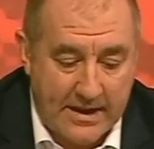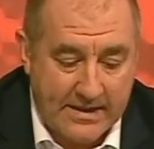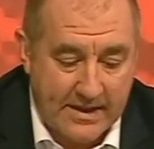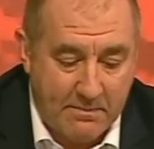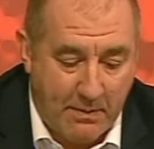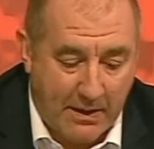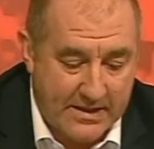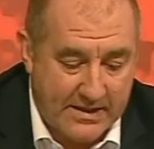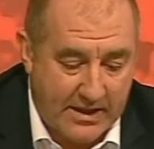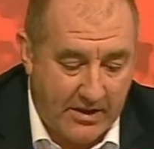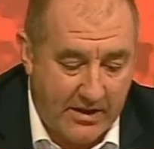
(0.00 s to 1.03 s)
and he says,
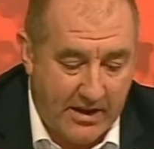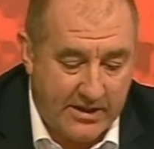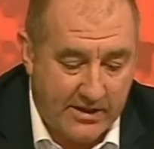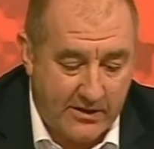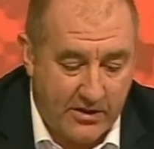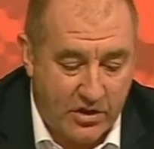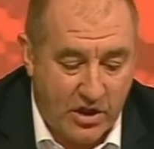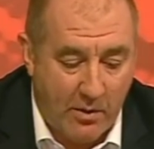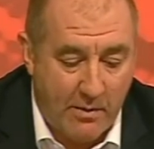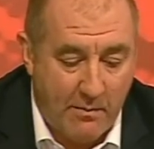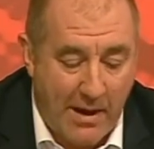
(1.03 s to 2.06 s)
Bunce, you need to do your
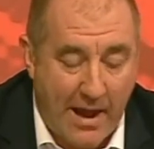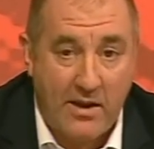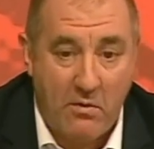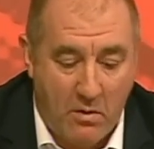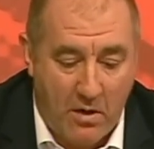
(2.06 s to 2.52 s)
show in black and